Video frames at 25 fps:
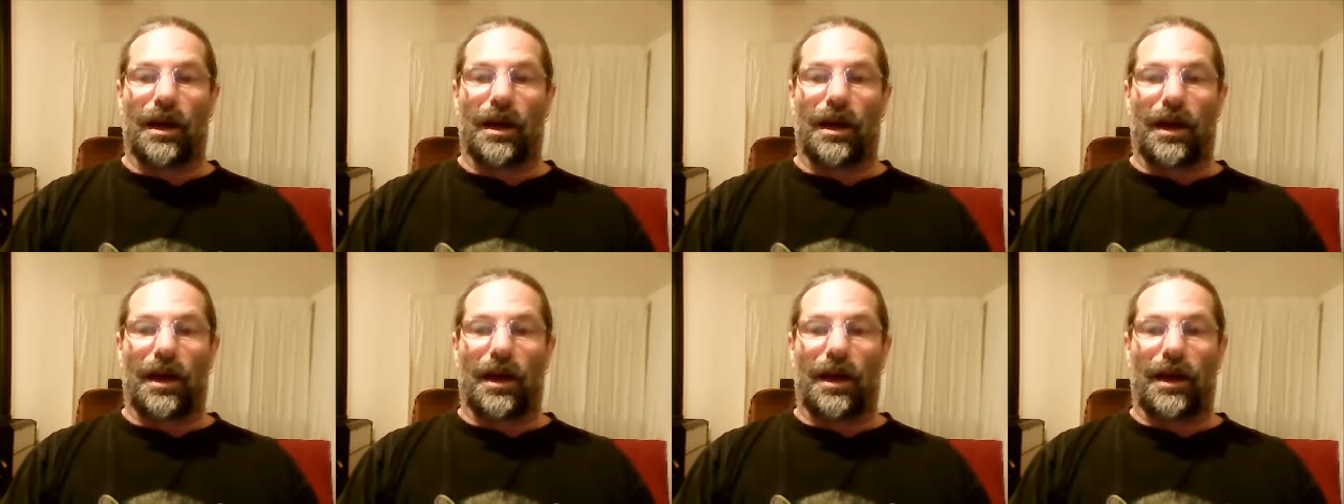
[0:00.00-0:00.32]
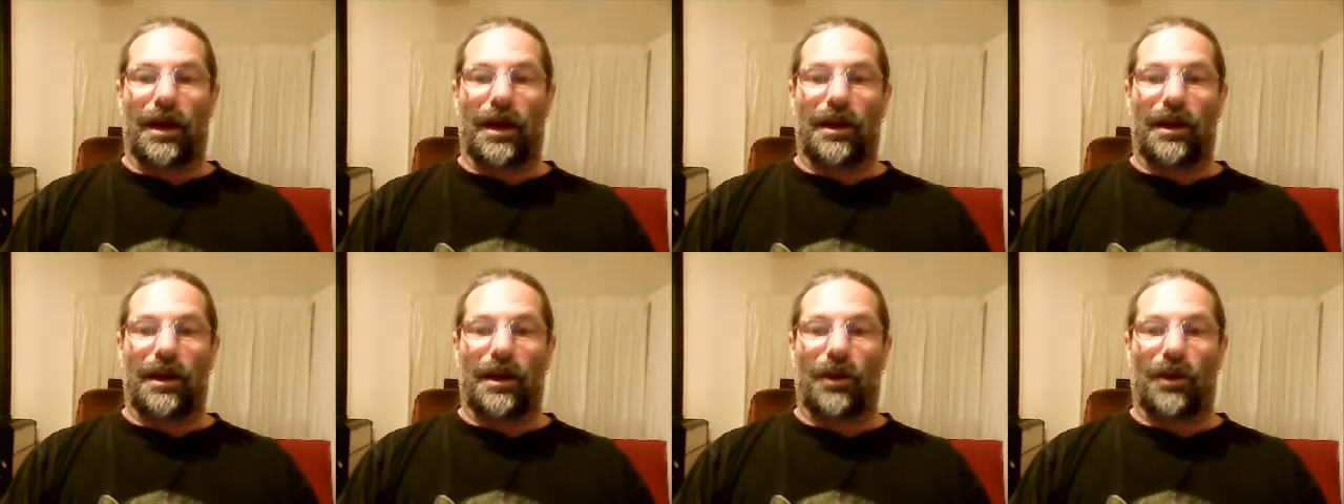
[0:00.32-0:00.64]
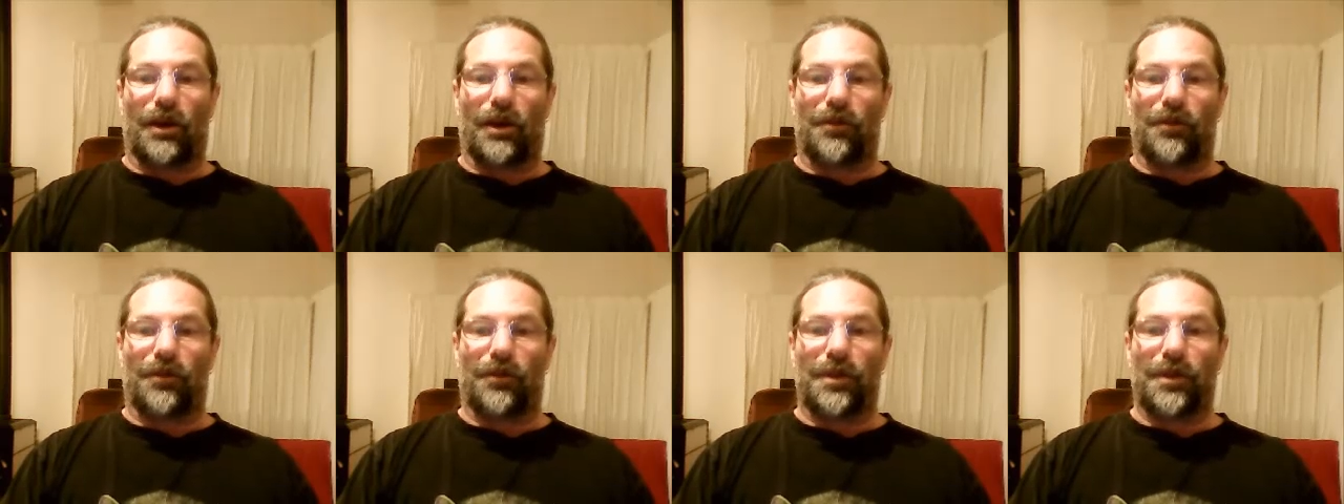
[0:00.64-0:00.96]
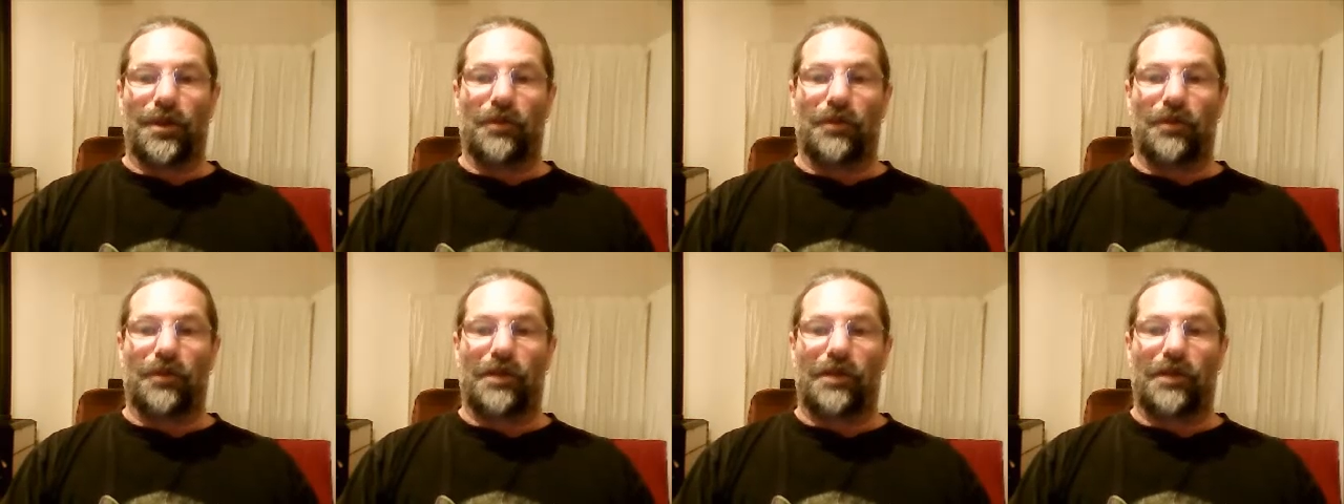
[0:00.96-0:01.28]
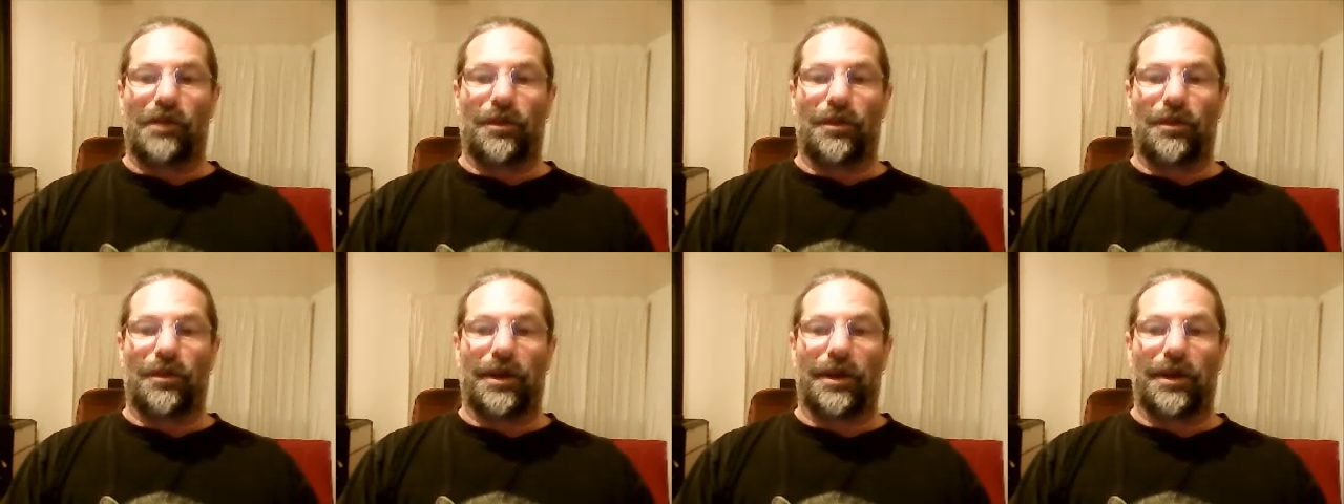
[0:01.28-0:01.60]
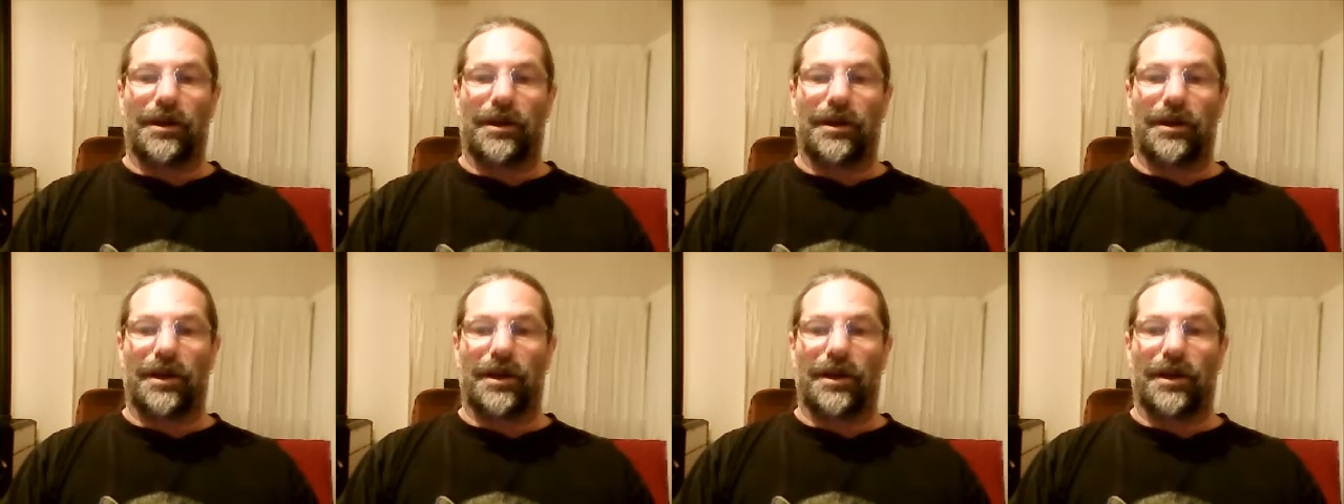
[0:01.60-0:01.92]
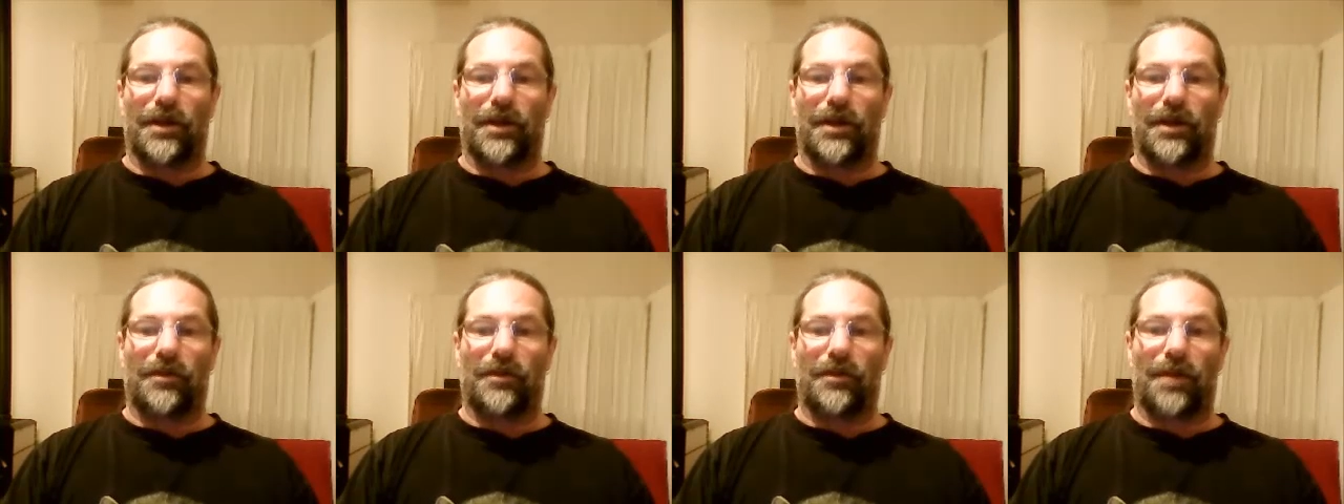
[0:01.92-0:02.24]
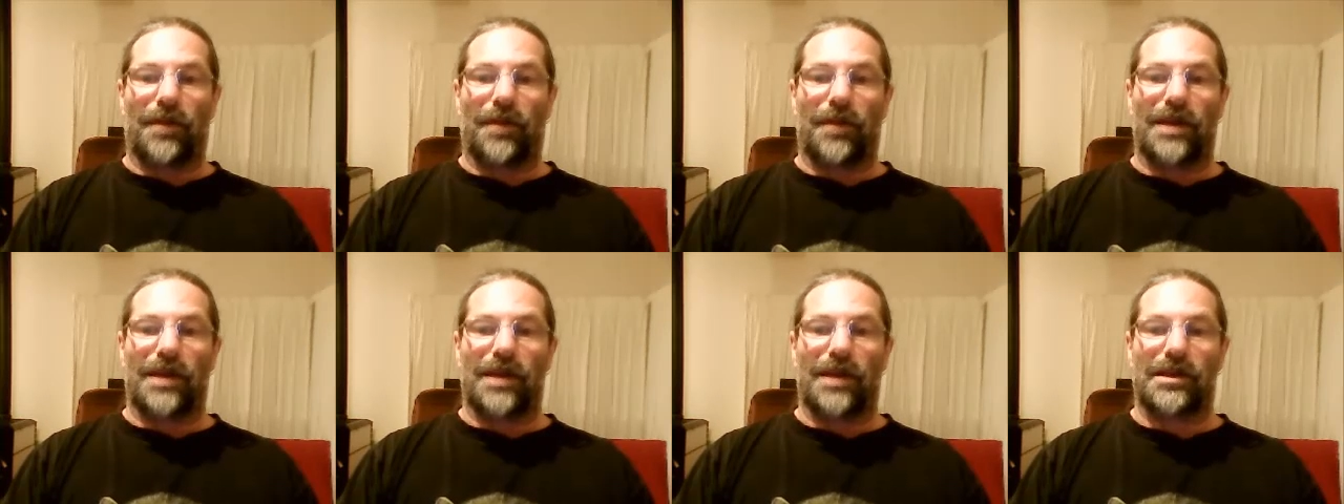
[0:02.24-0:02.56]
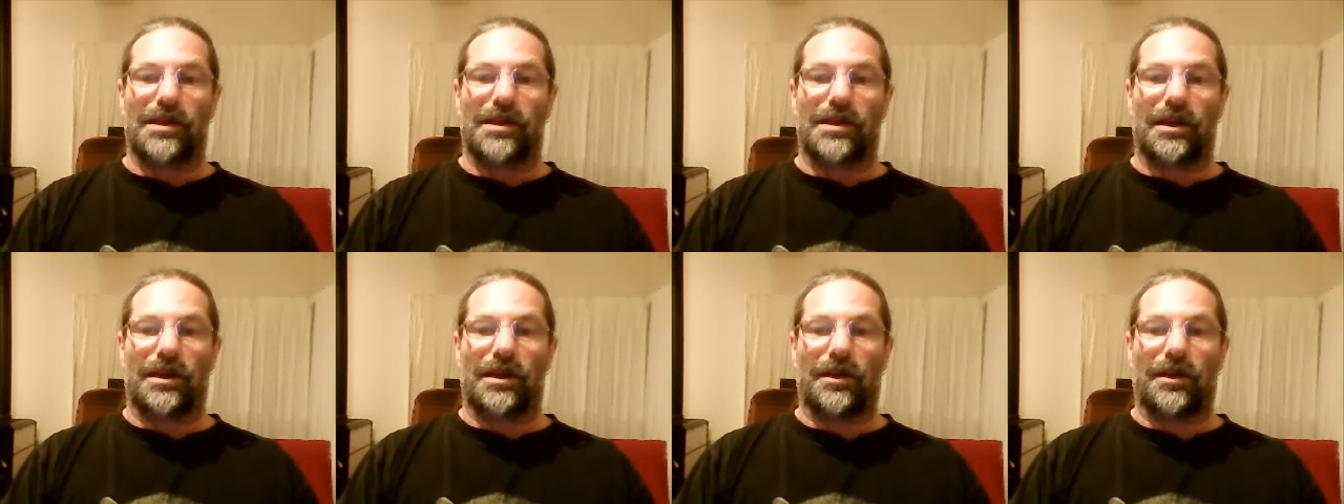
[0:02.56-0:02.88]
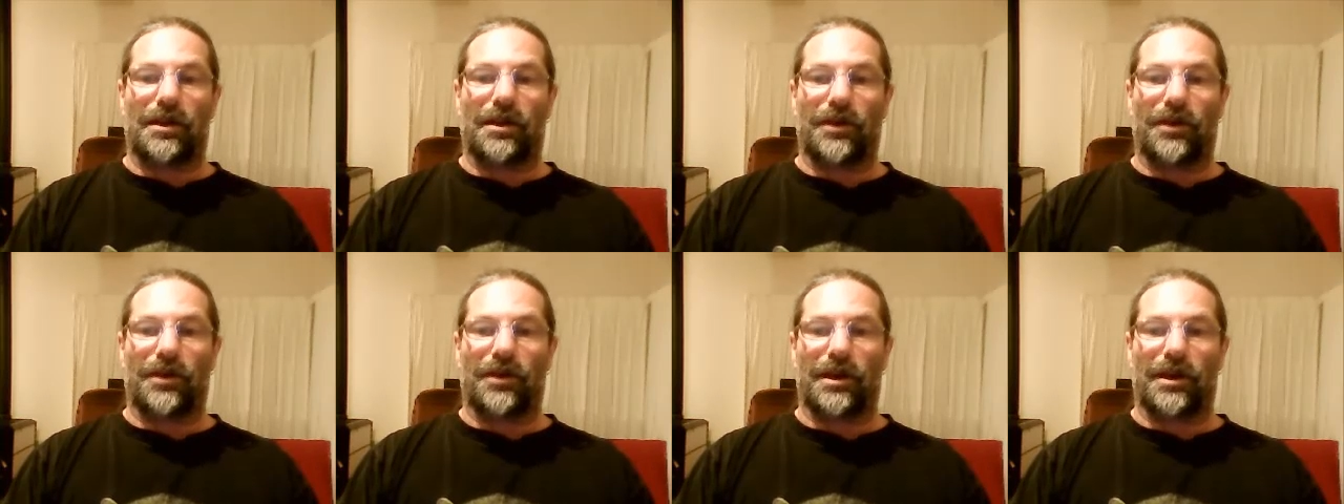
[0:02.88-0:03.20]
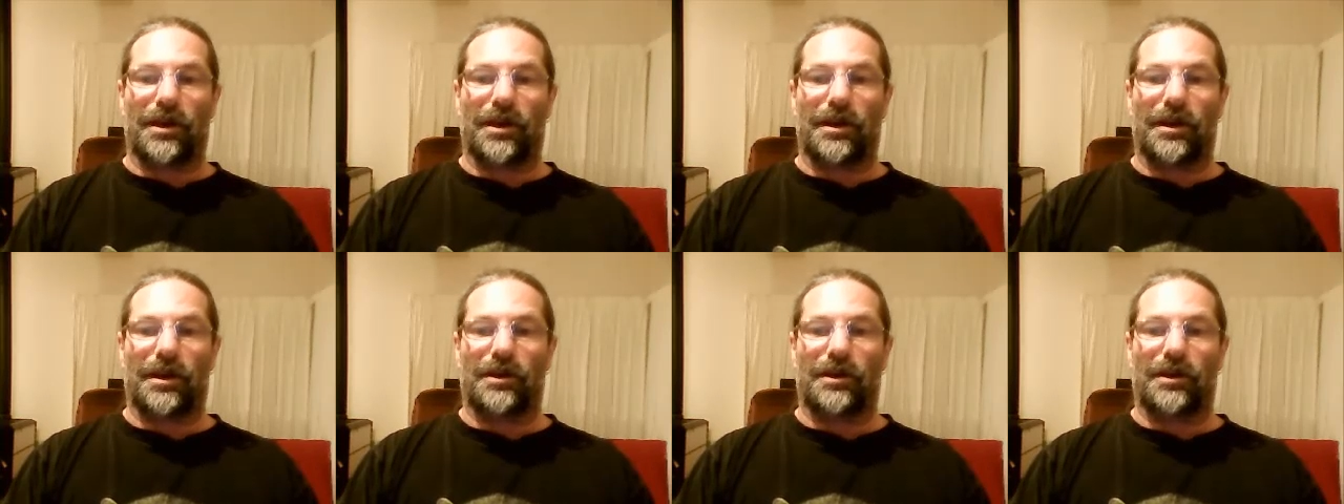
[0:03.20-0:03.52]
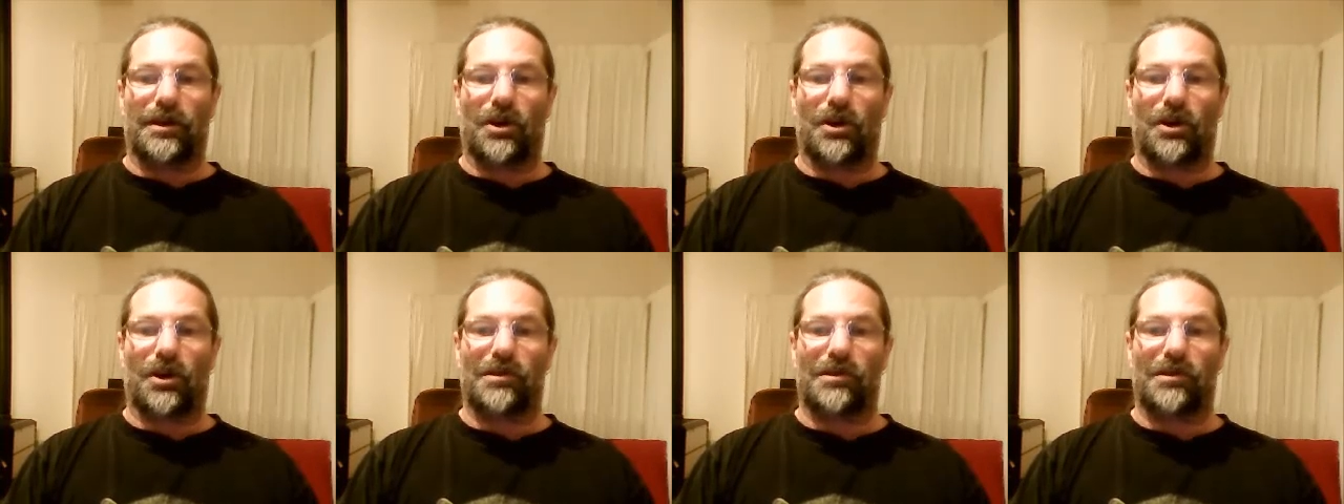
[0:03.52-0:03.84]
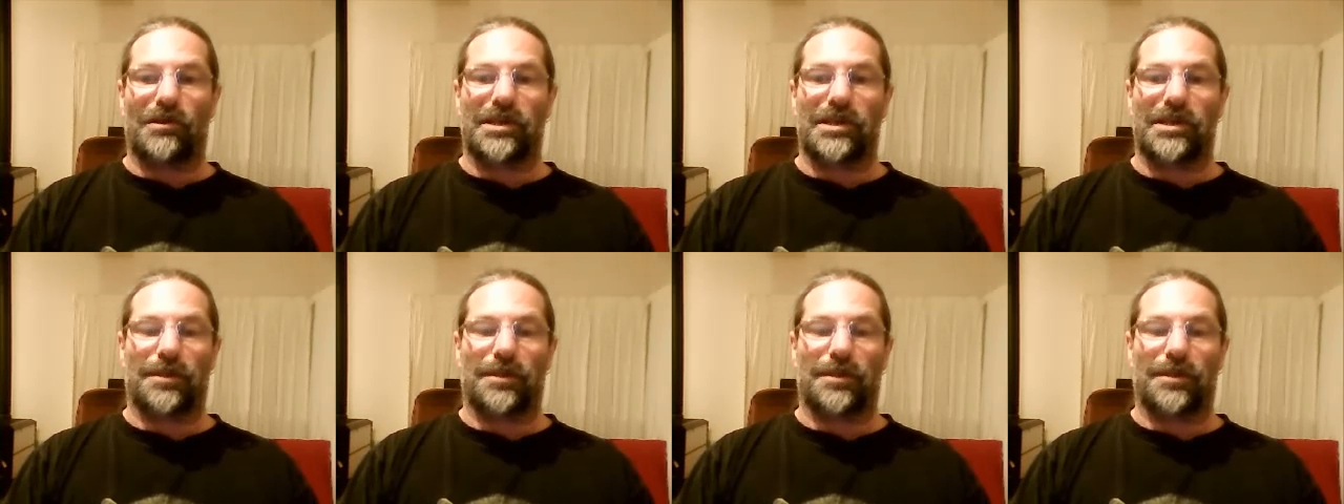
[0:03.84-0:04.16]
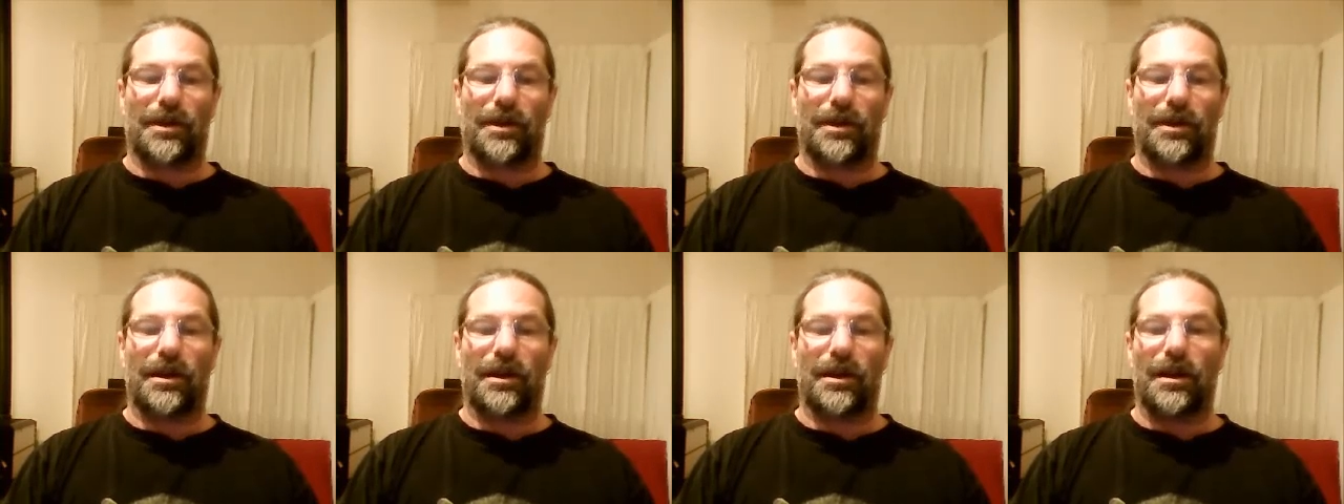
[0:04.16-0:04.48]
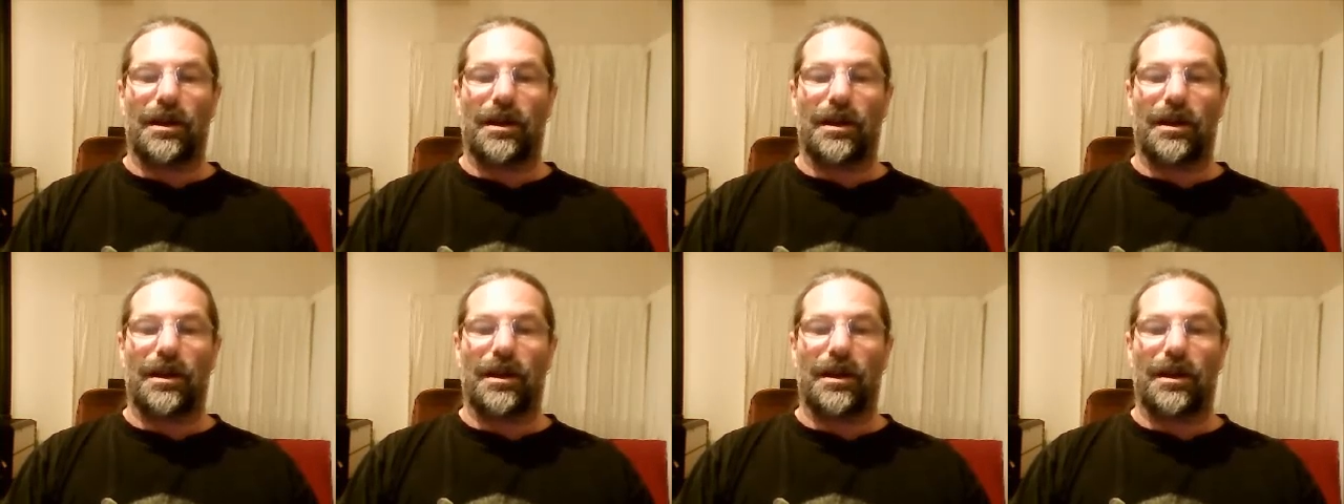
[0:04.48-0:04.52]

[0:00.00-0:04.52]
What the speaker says: and a lot of people recommend either replacing the entire assembly